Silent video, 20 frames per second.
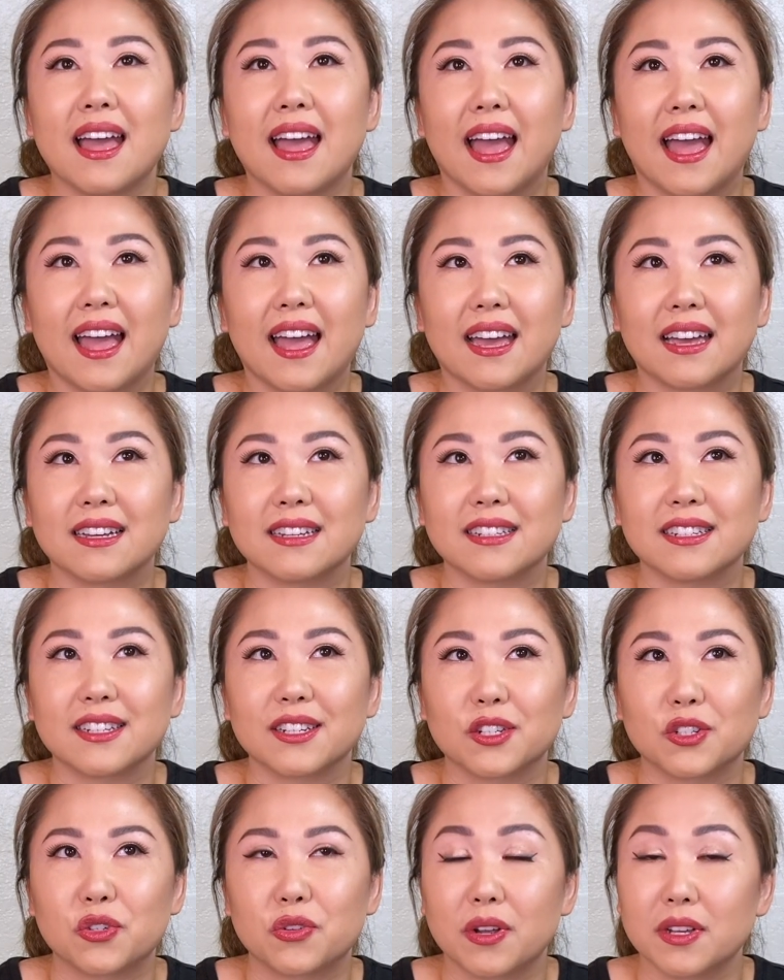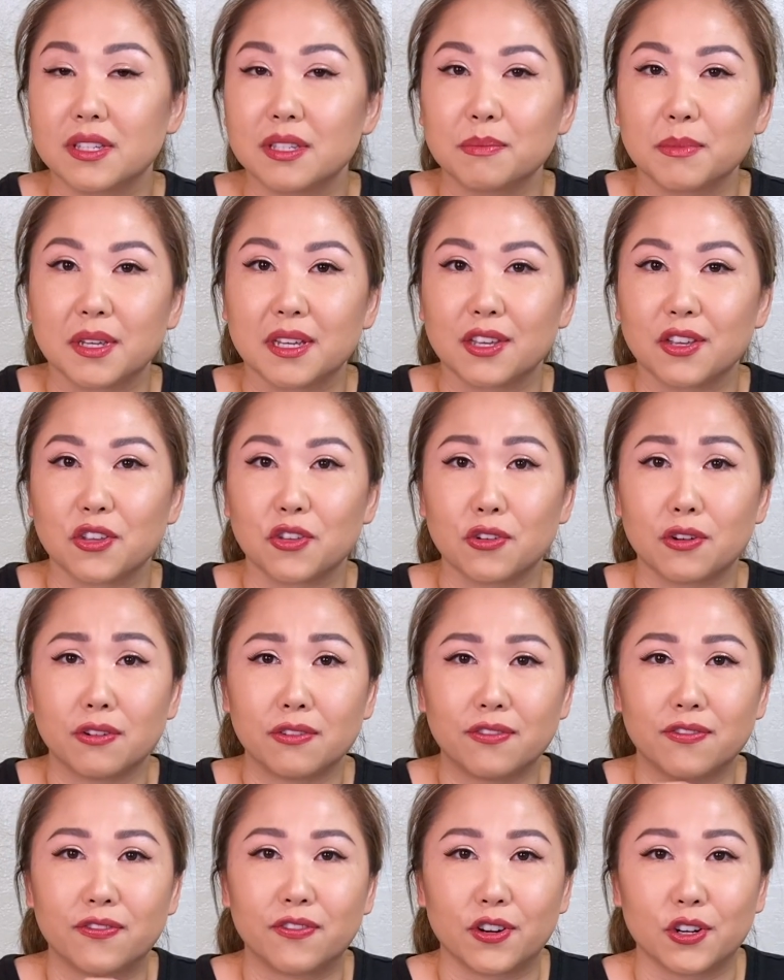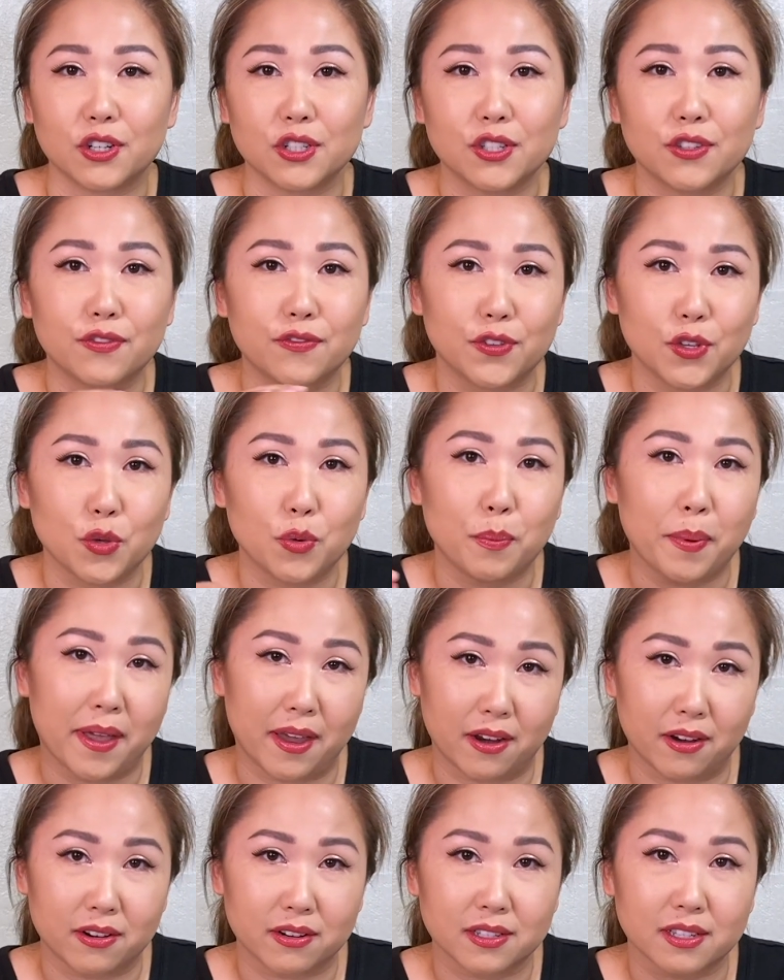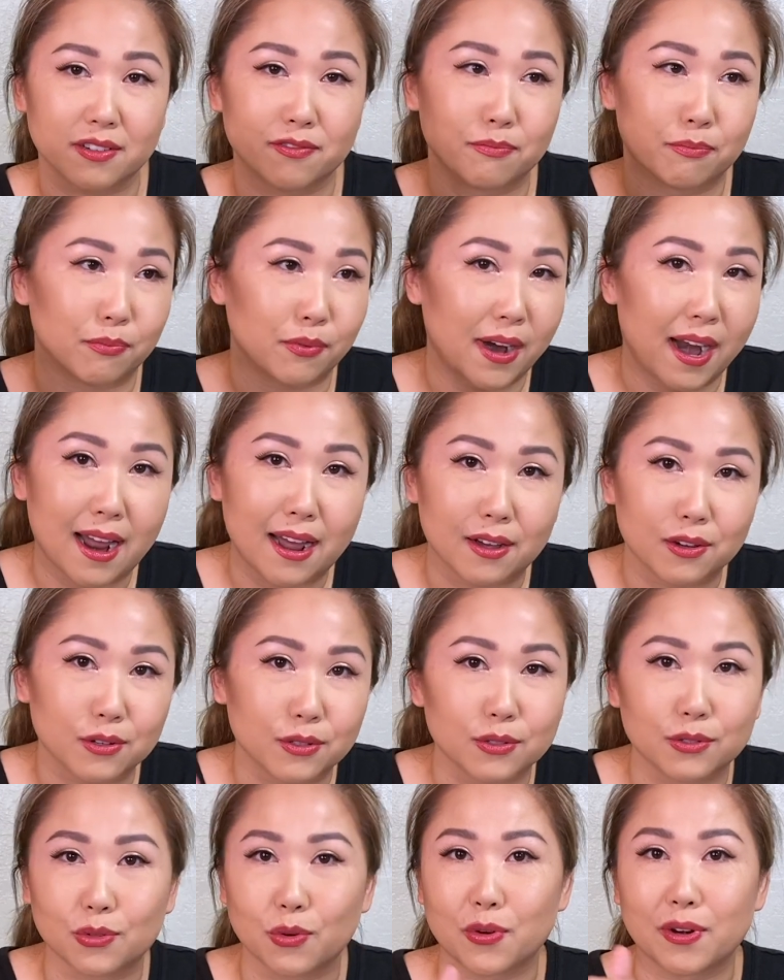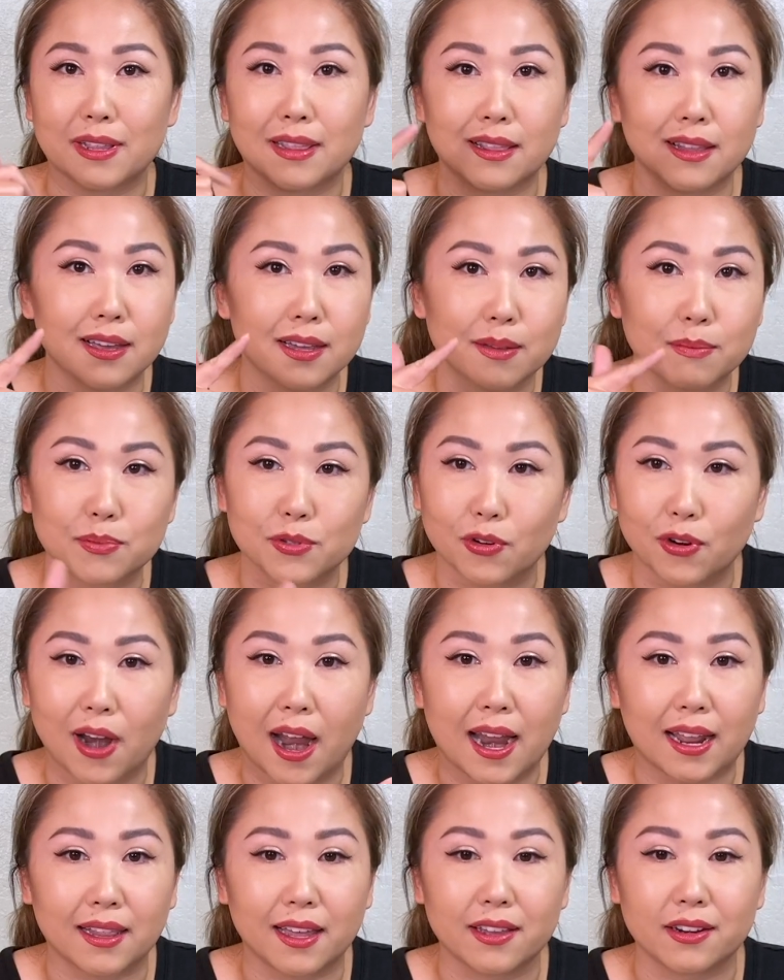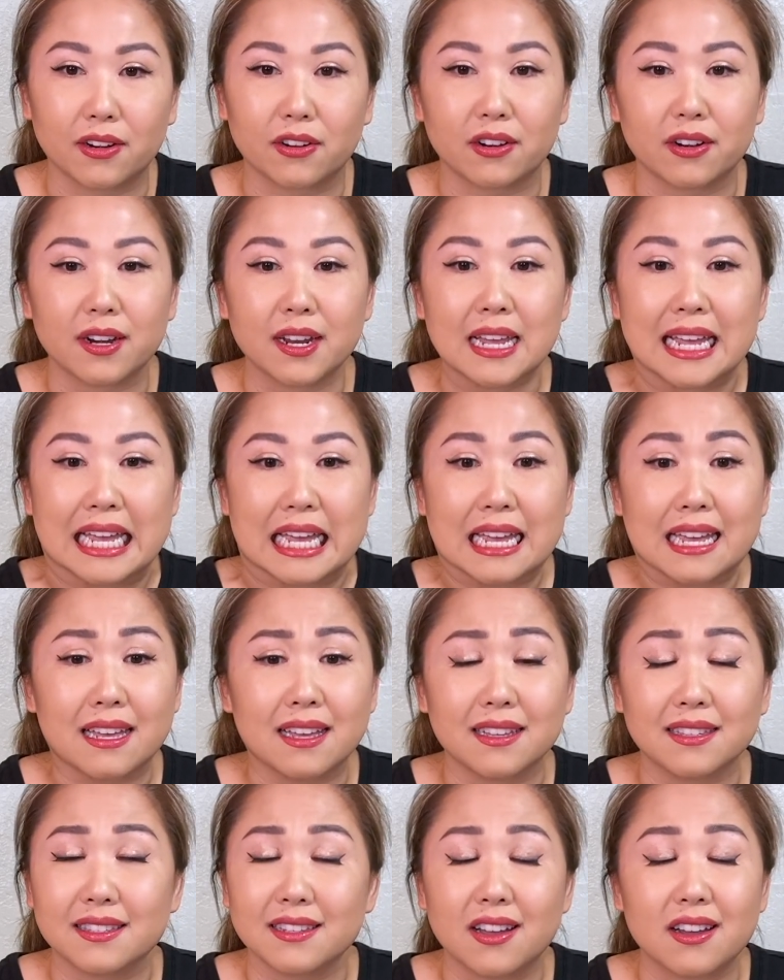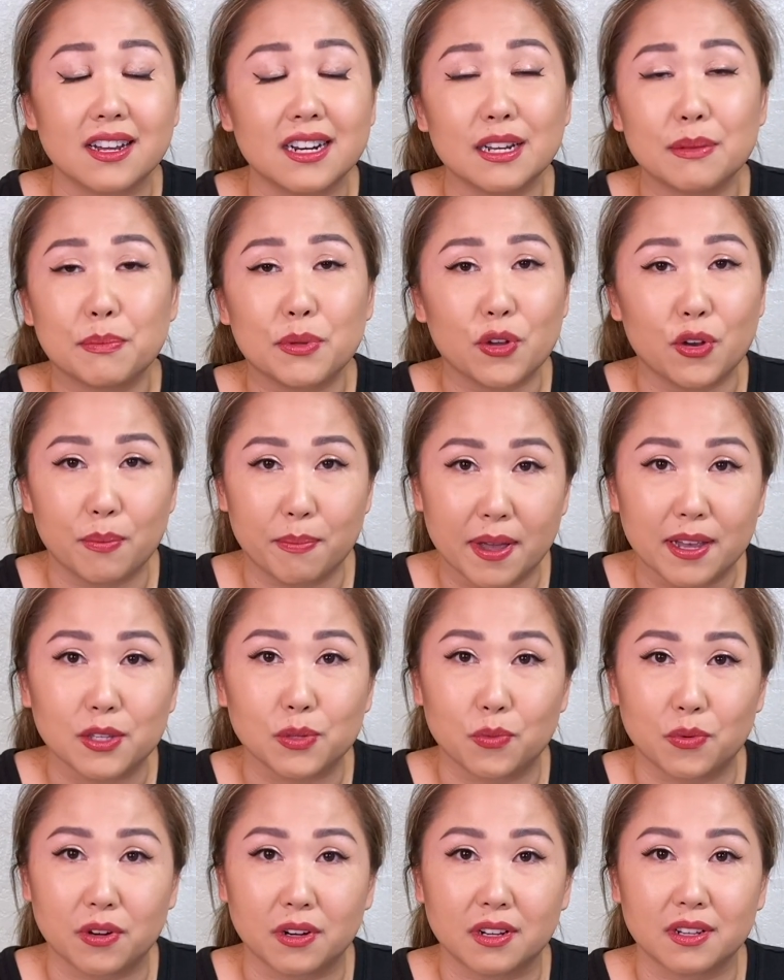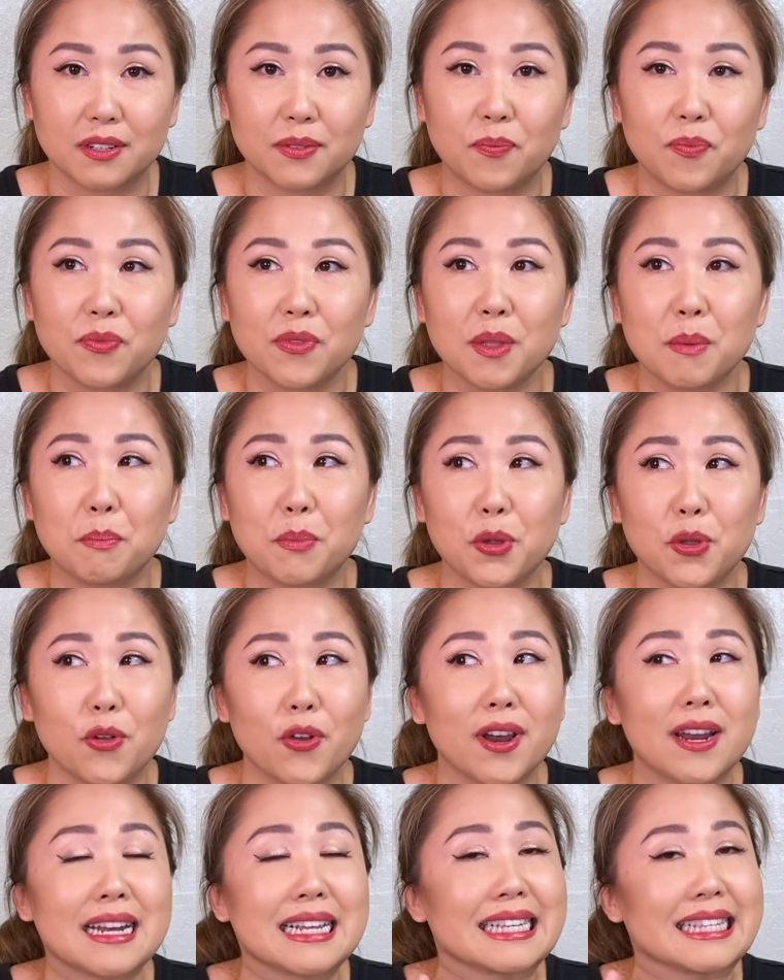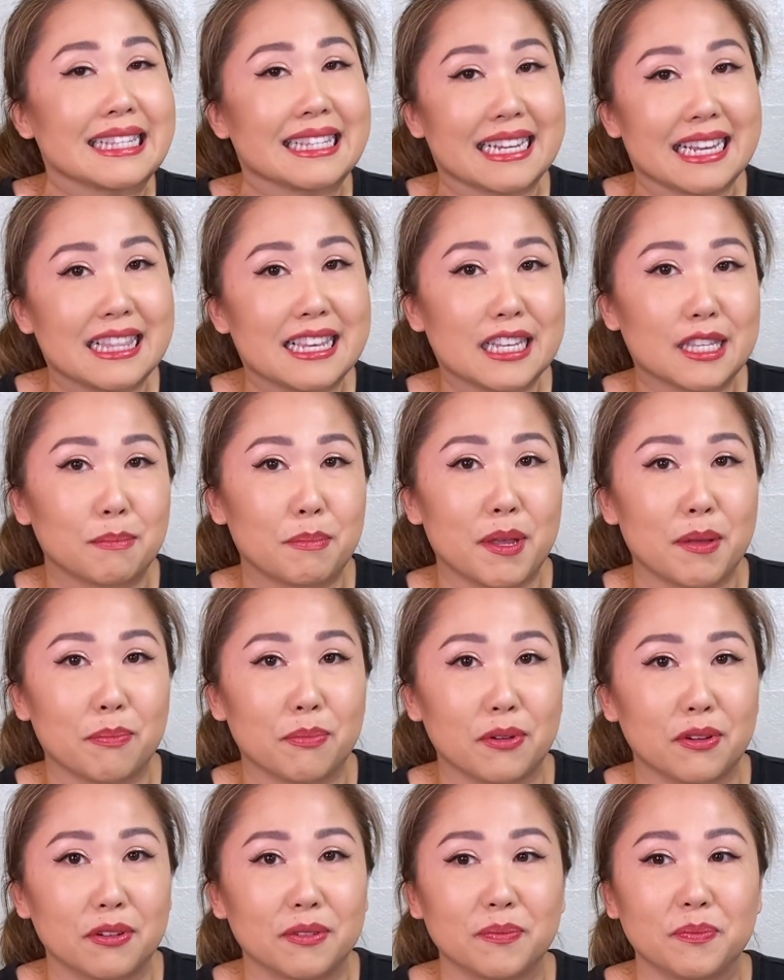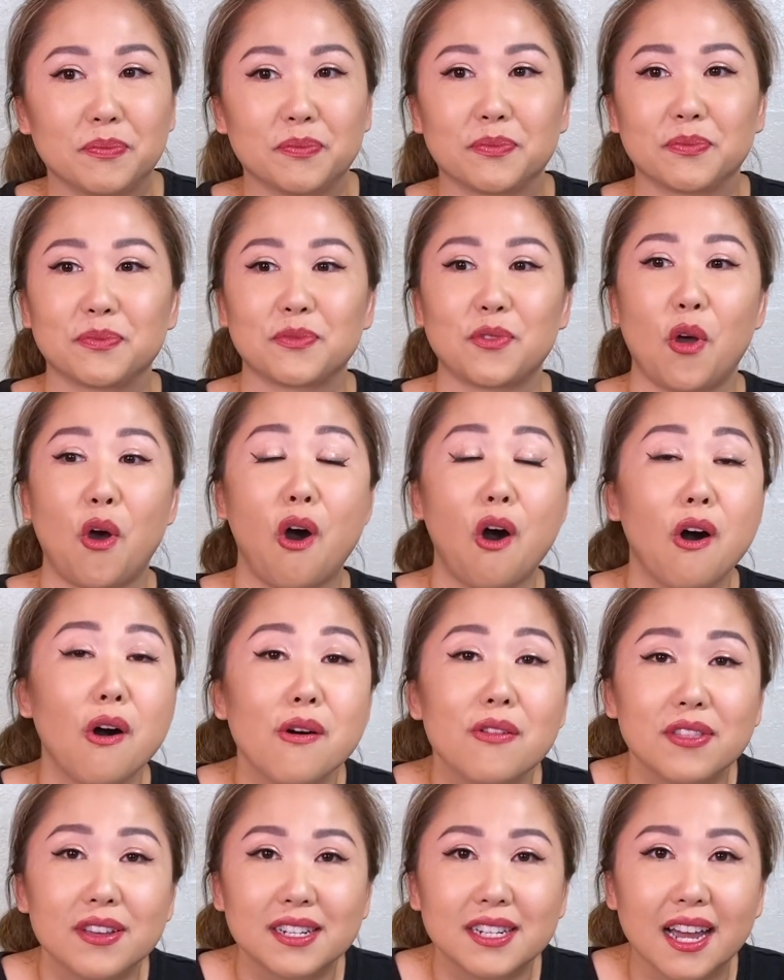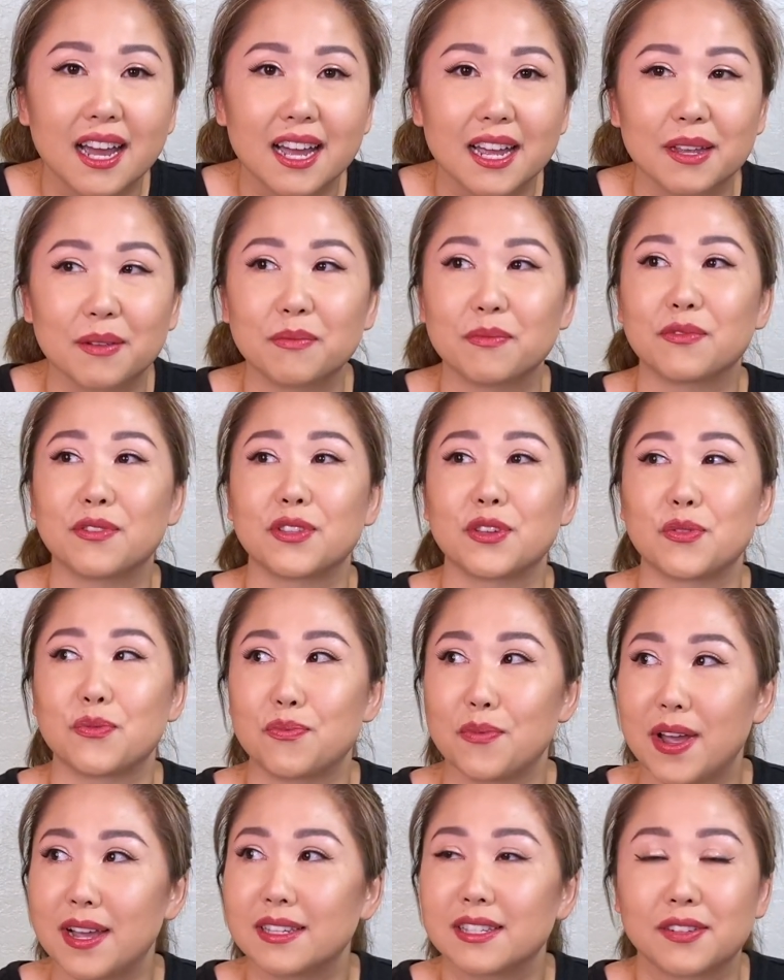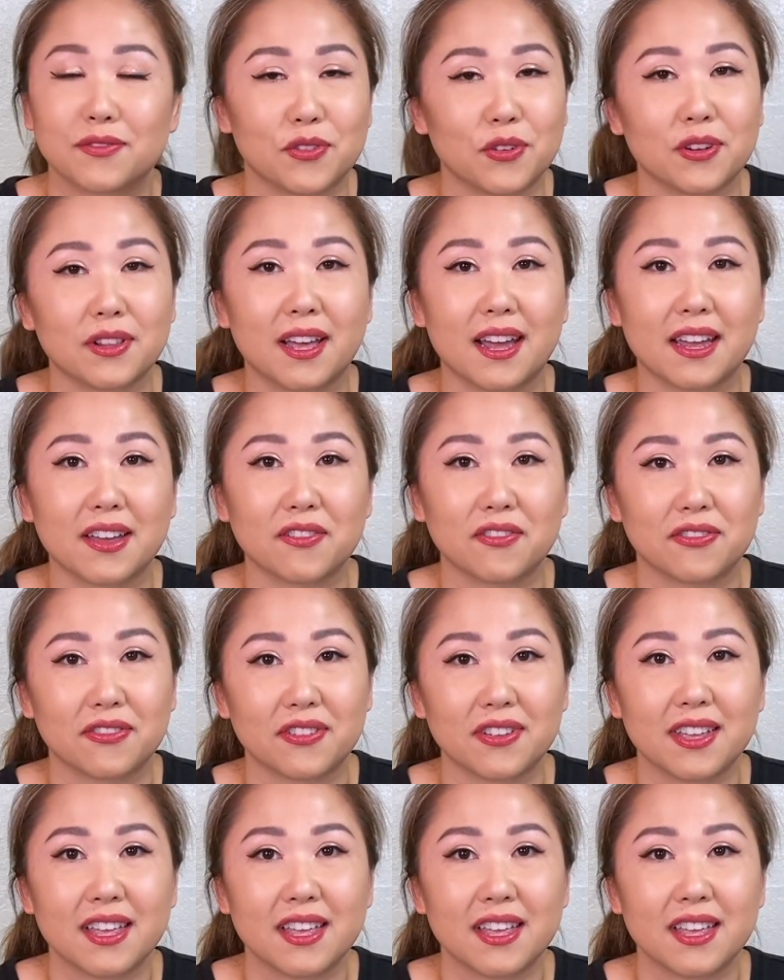And trust me, your first few pairs of brows or lips or eyeliner, it's not gonna be your best work, but you're gonna see these people all the time for the rest of your life.